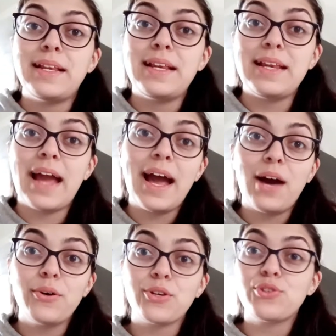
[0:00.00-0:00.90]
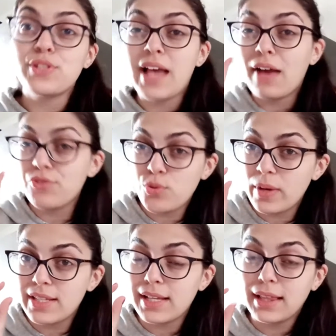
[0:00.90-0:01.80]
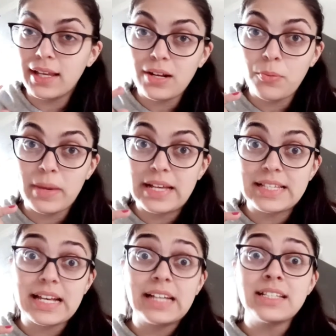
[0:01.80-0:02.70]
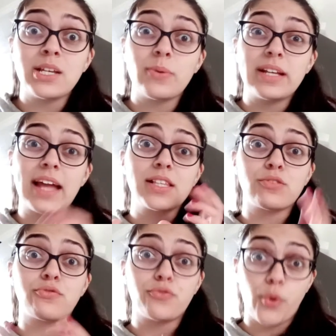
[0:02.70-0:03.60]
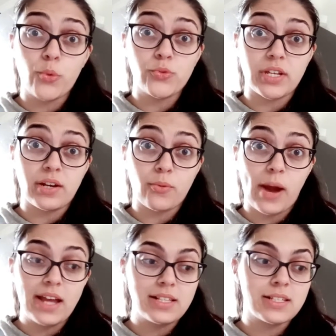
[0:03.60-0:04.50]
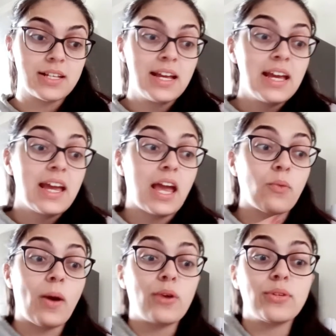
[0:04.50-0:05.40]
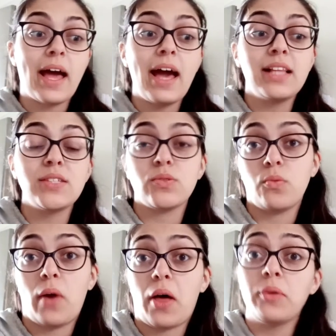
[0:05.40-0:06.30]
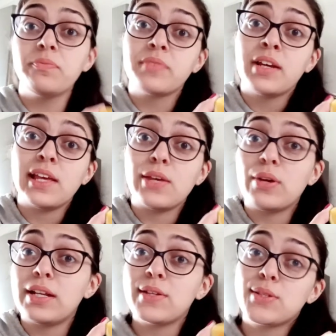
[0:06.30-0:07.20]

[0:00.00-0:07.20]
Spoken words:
Now you just have to wait a little bit until it gets frozen, right? And while that, well, you can eat